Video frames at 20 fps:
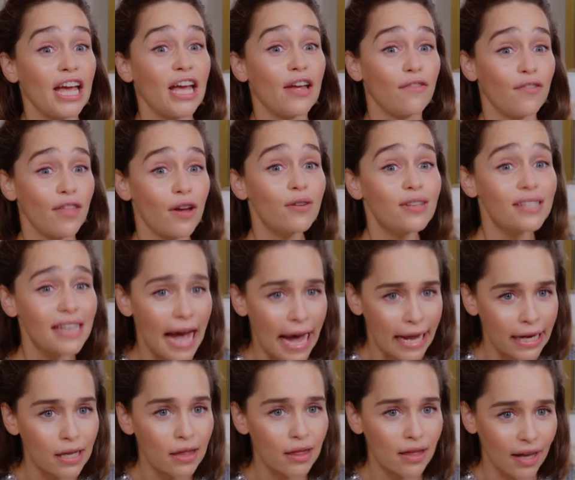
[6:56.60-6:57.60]
If there is
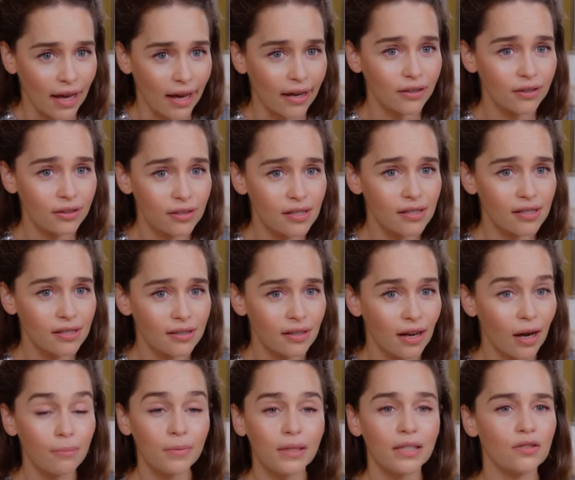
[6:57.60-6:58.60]
anything else,
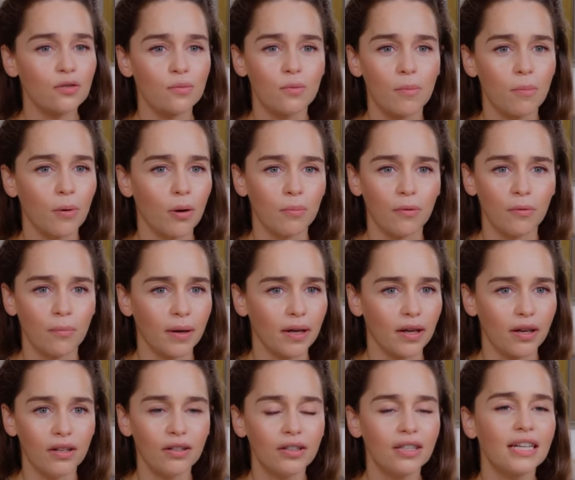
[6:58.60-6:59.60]
I mean this from the bottom of my
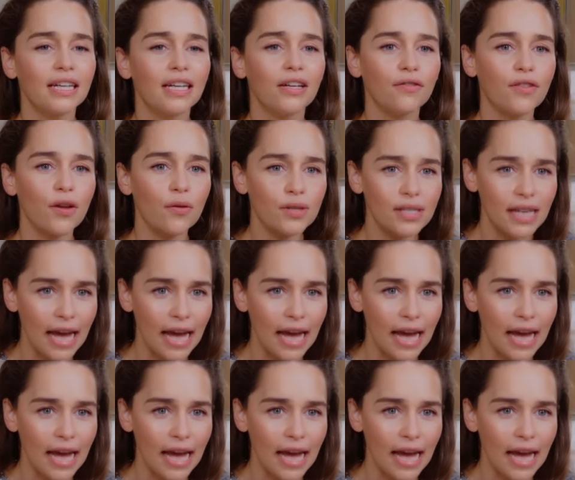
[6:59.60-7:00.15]
heart, if there is